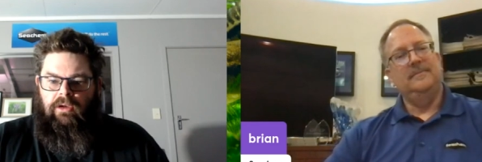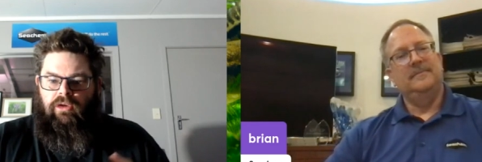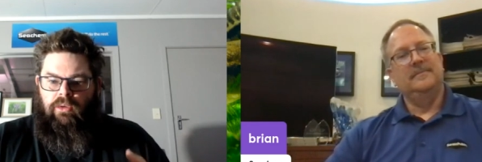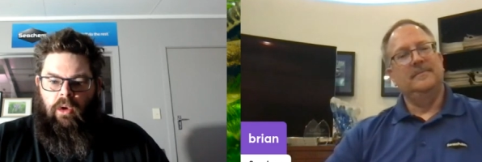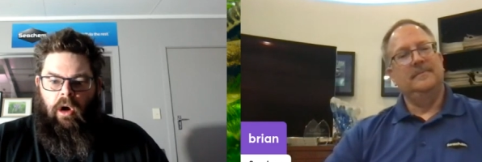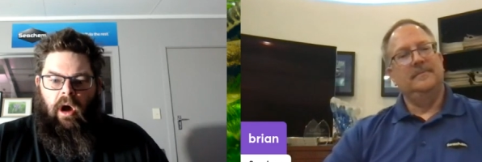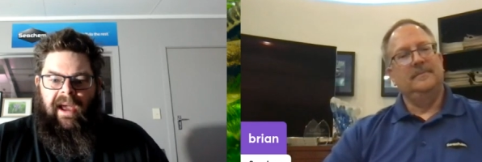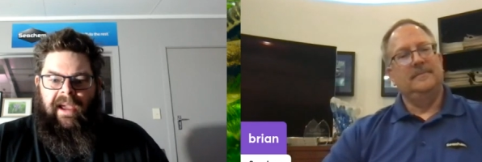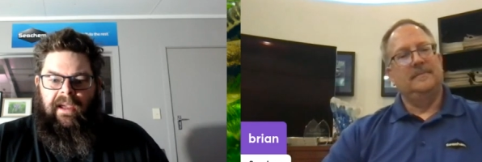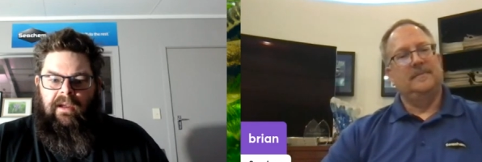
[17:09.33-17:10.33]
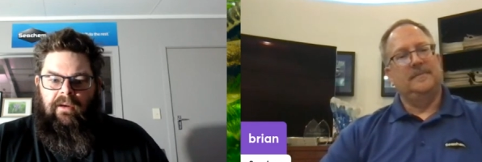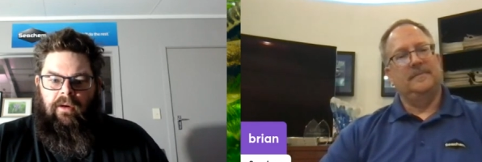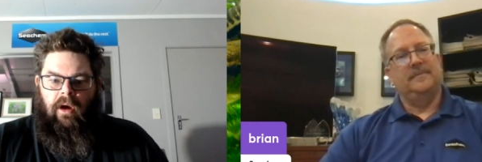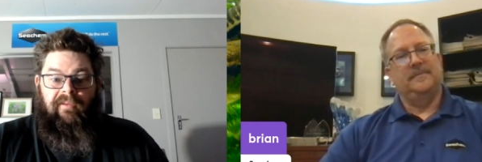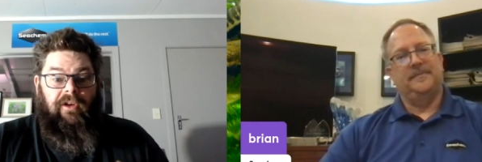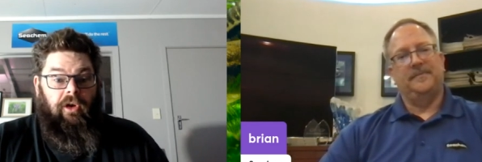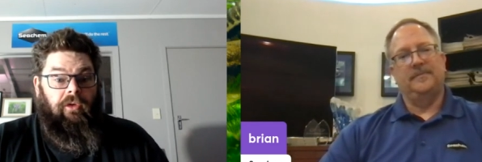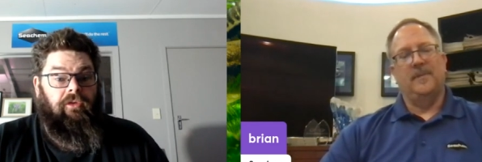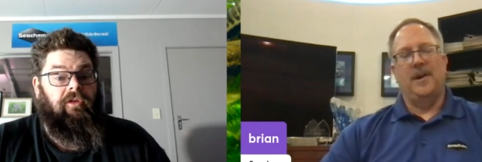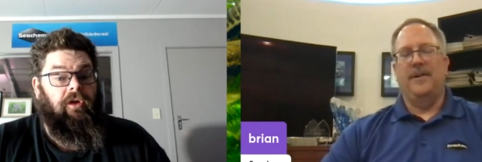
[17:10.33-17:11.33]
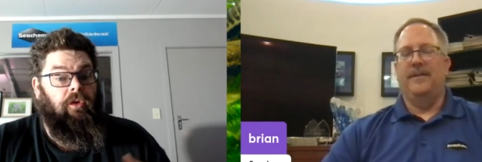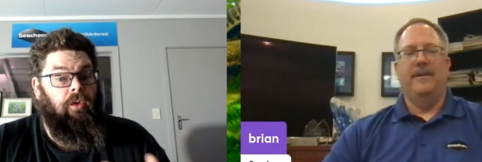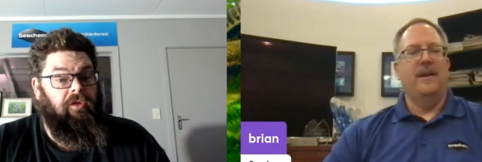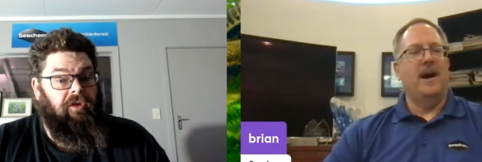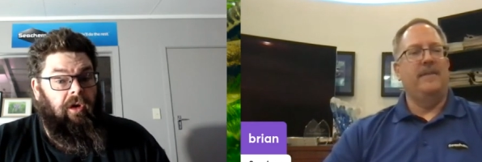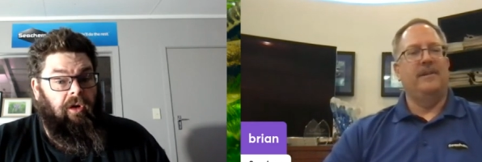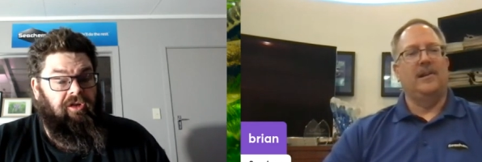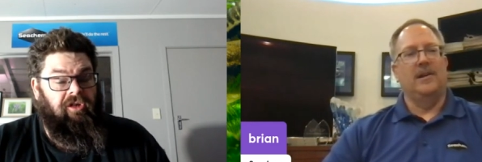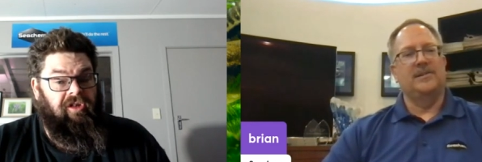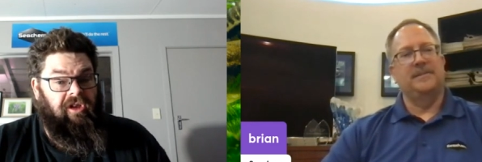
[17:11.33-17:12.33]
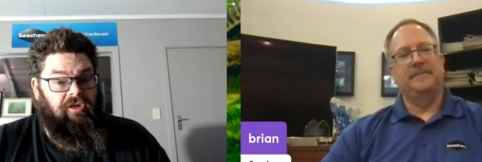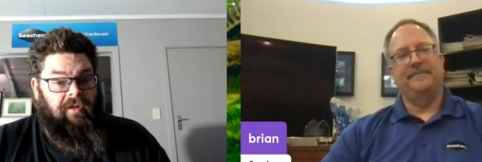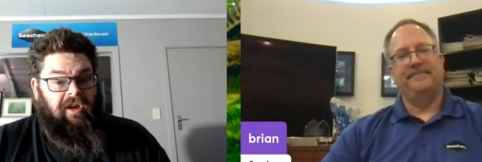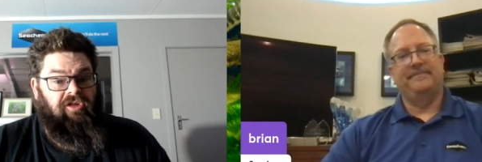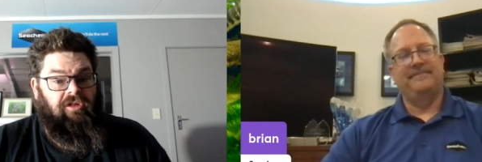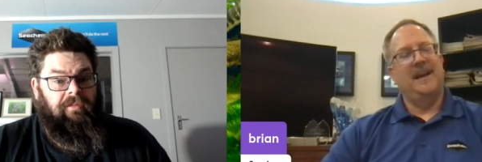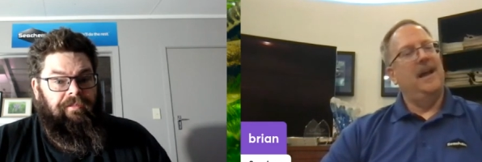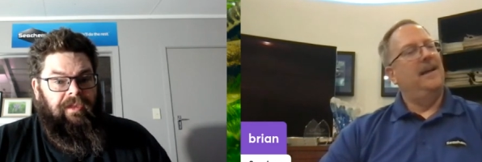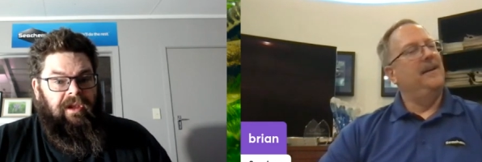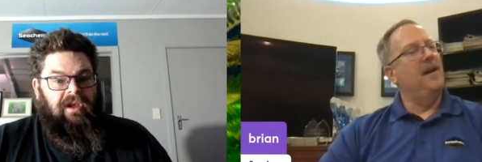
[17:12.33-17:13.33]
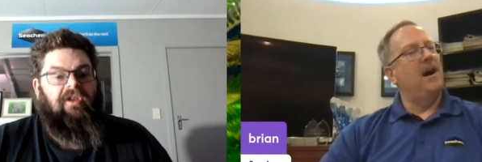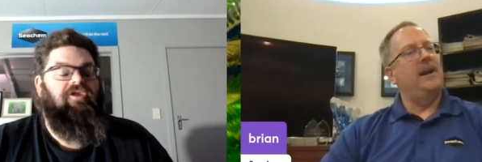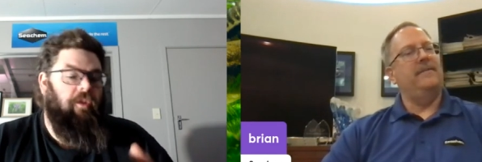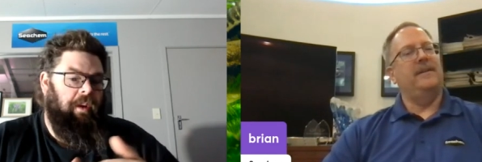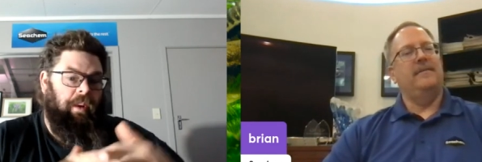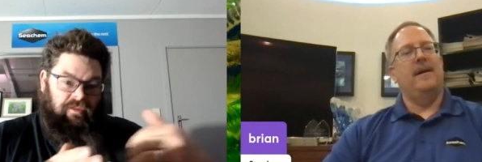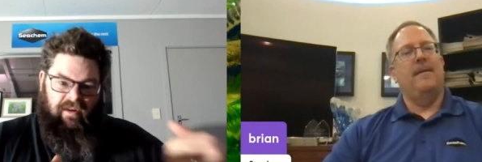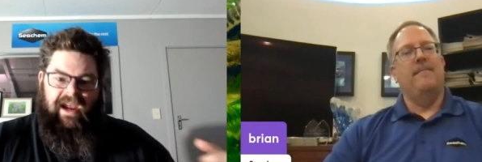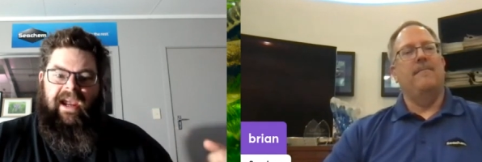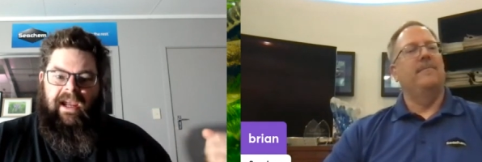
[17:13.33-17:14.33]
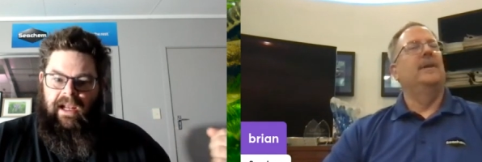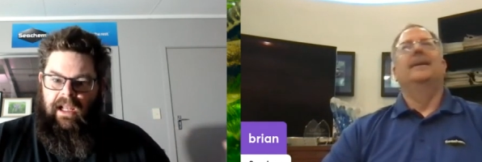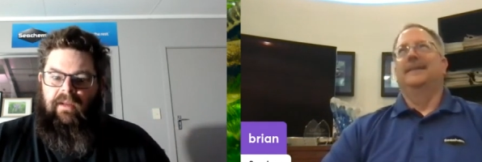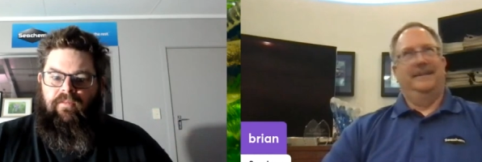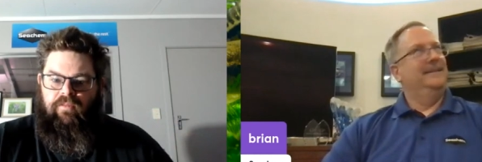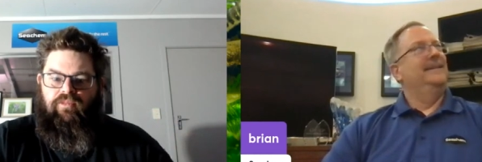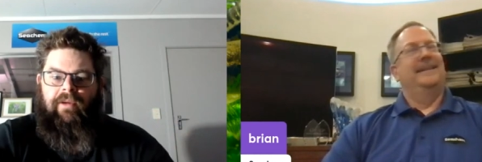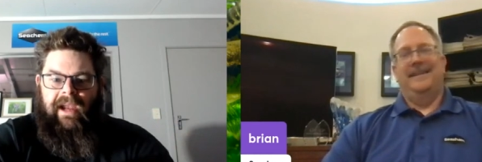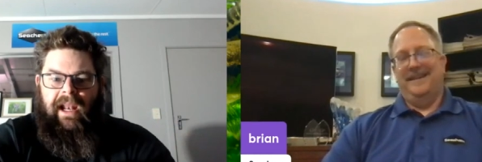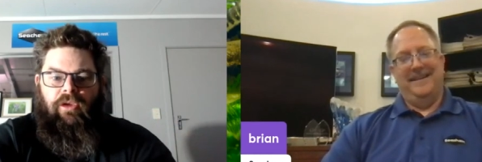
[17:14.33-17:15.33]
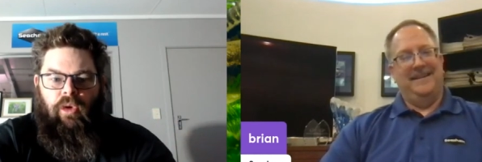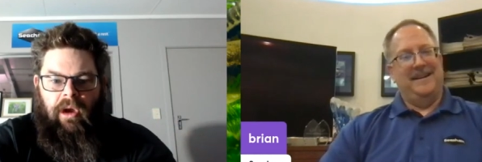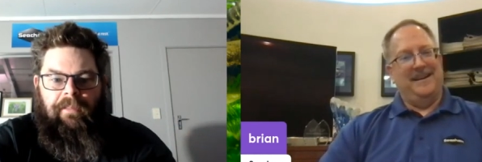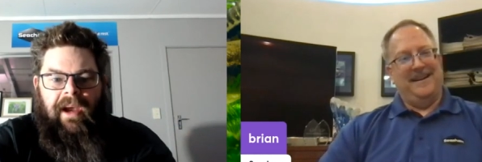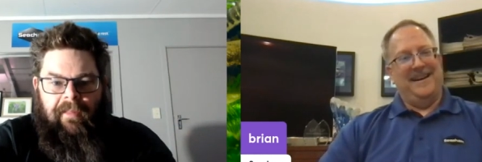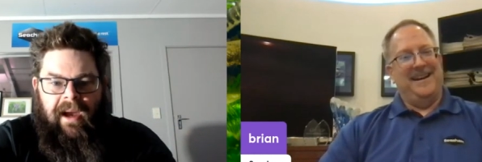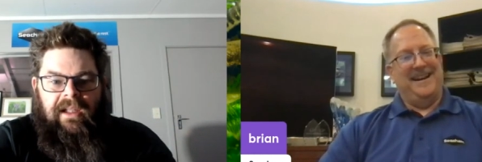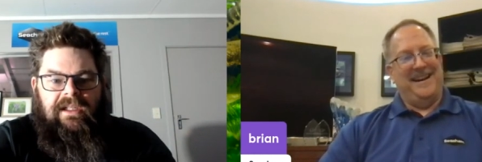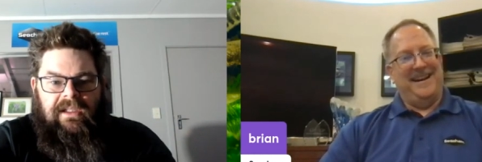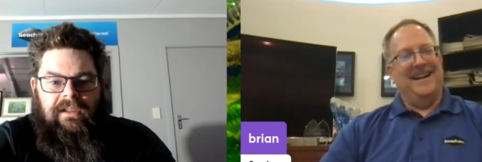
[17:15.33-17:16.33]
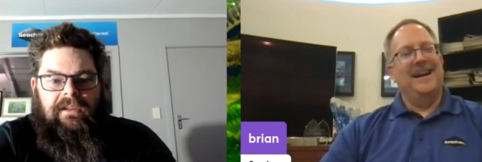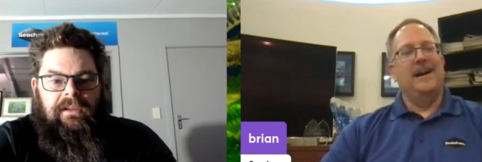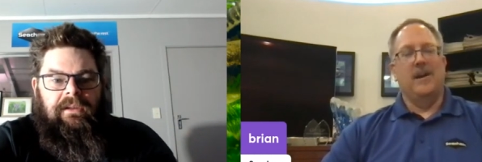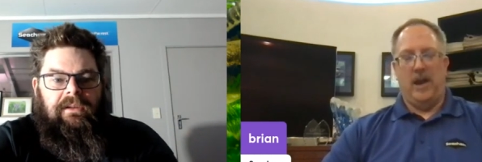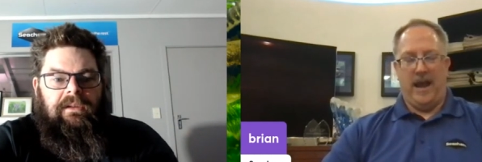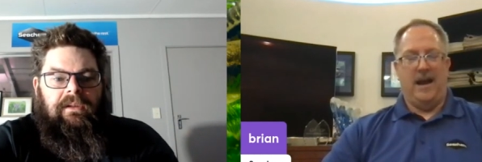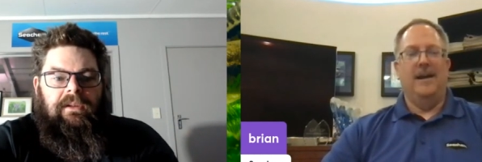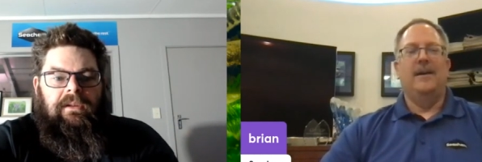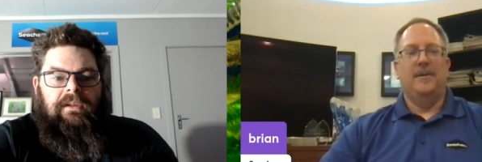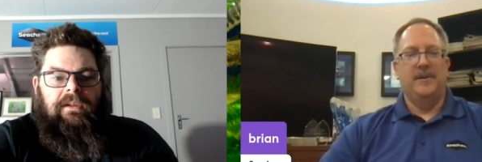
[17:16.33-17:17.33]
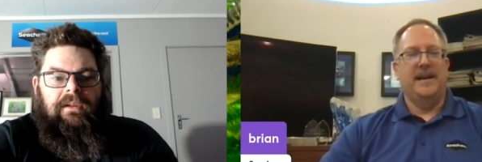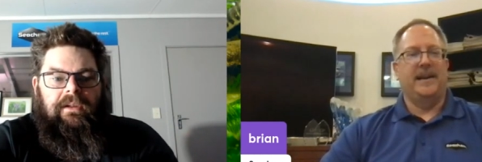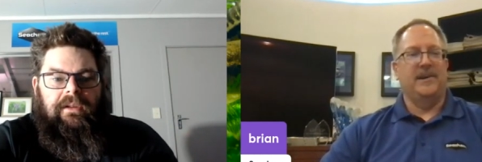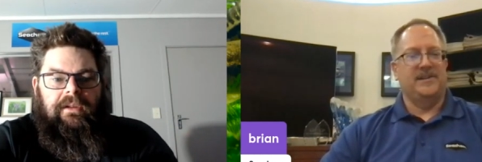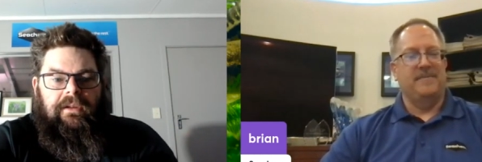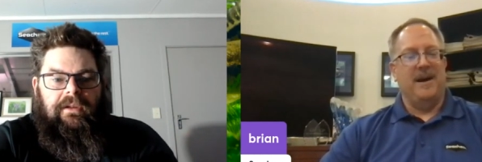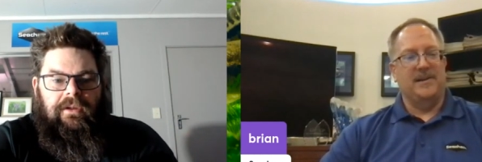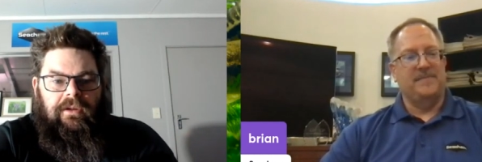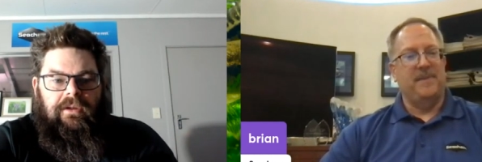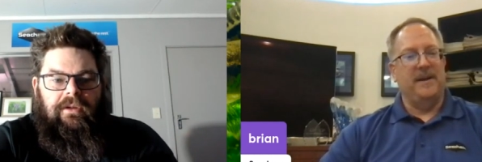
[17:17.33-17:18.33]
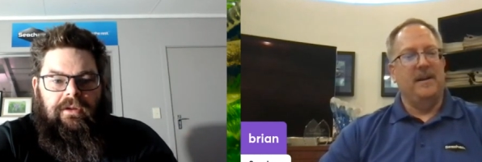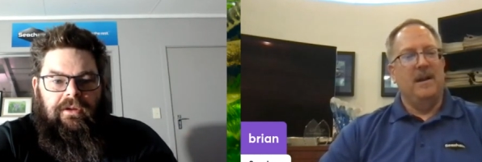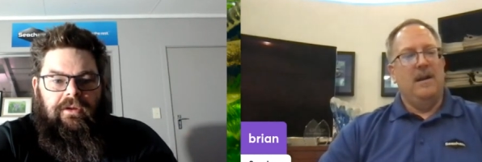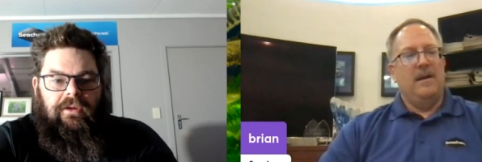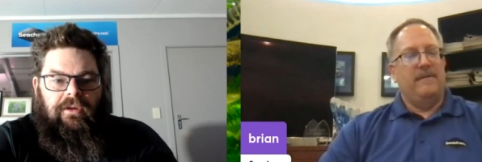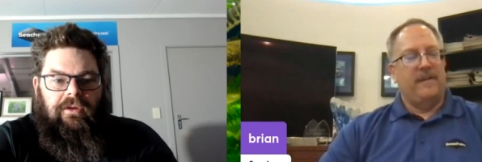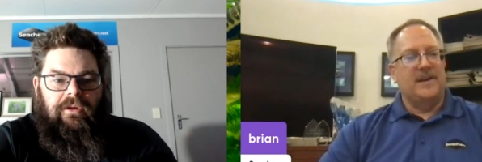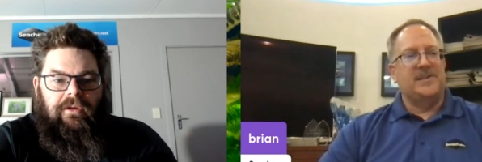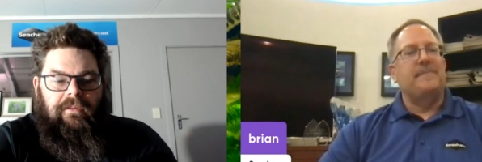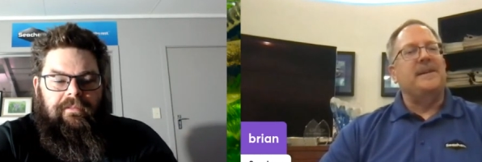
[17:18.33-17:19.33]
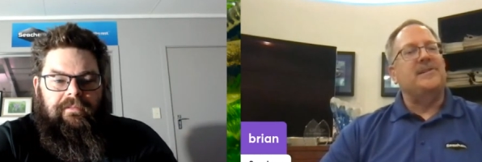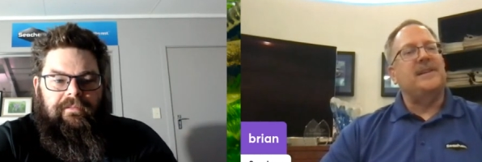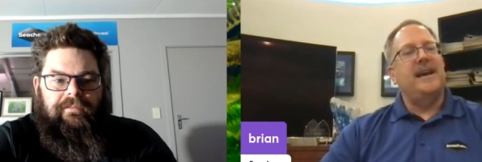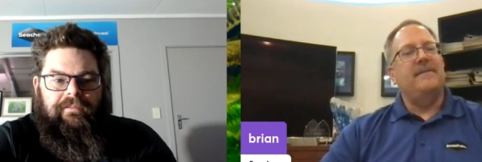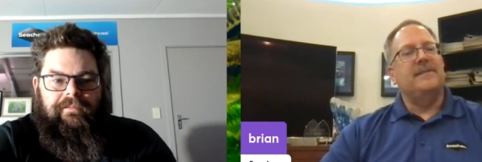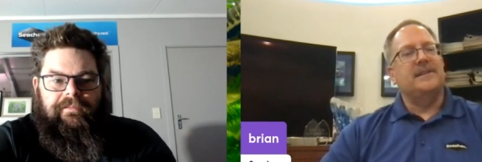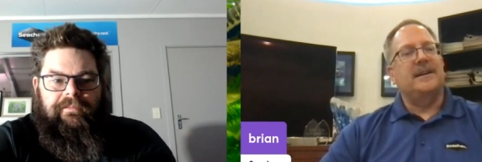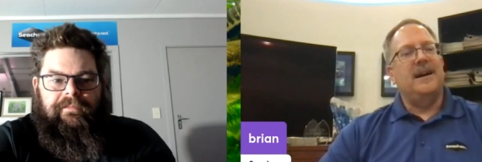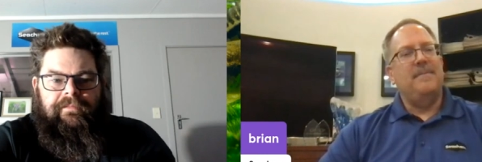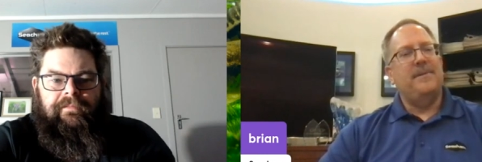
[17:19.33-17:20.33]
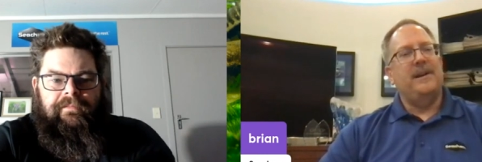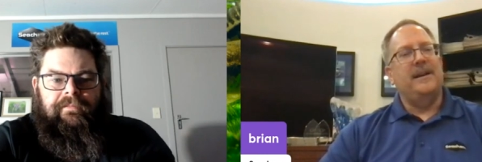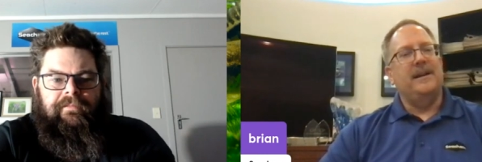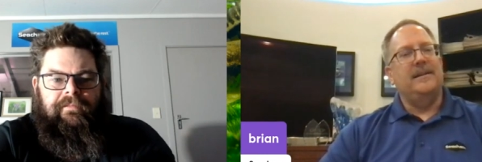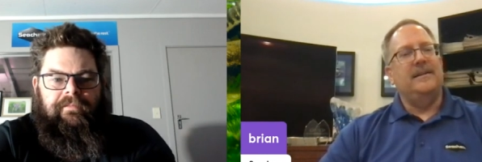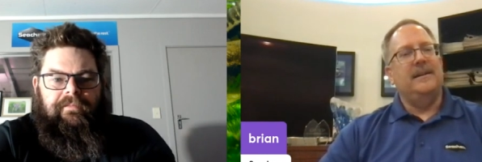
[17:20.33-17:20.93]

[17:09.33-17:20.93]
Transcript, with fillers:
Speaker 1: too high of a dose to cause Not the oxygen possible. saturation. Not so even. we're really,
Speaker 2: really talking big amounts. Yeah, ridiculous amounts. But for us to be safe as a company and